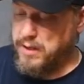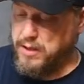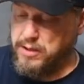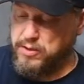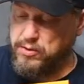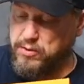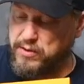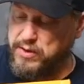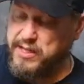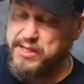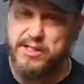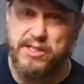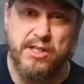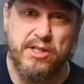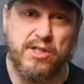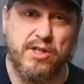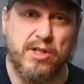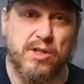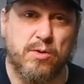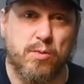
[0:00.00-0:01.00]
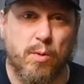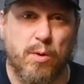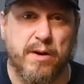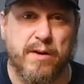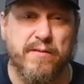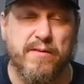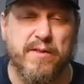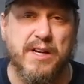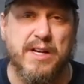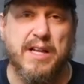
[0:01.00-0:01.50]
So this is just one
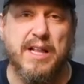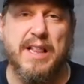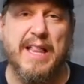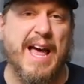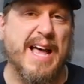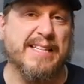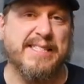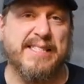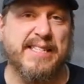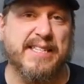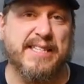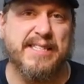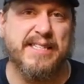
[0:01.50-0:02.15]
of the classic